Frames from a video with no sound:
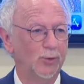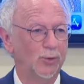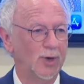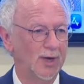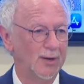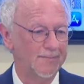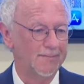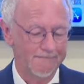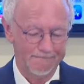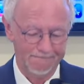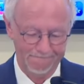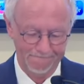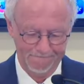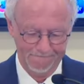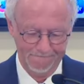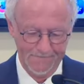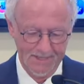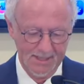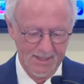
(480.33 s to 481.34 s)
Ram,
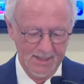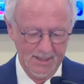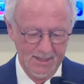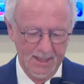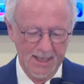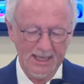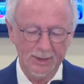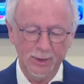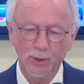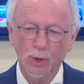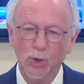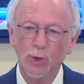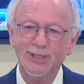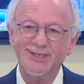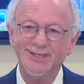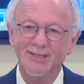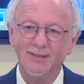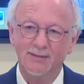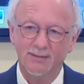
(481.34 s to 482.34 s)

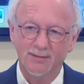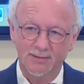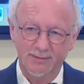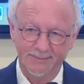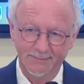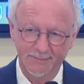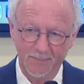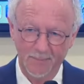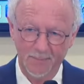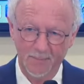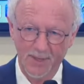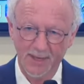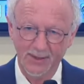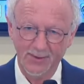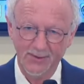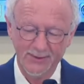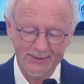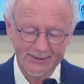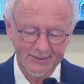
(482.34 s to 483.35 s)
anointed by
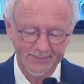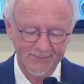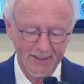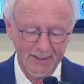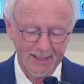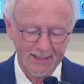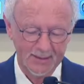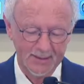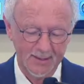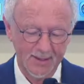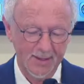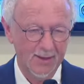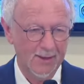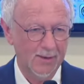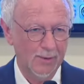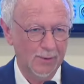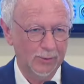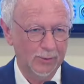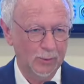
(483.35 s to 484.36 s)
the divine
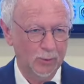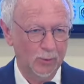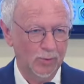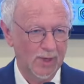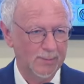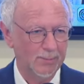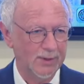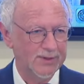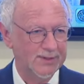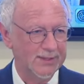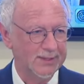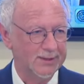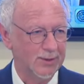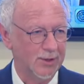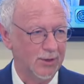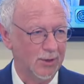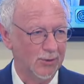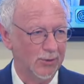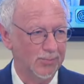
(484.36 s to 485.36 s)
to represent
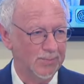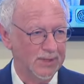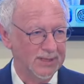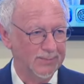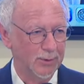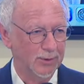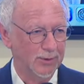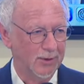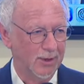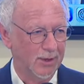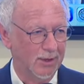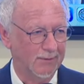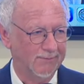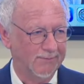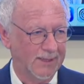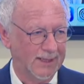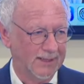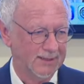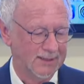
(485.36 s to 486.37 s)
all the people of
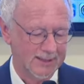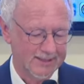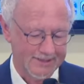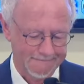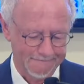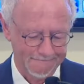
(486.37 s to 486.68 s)
India.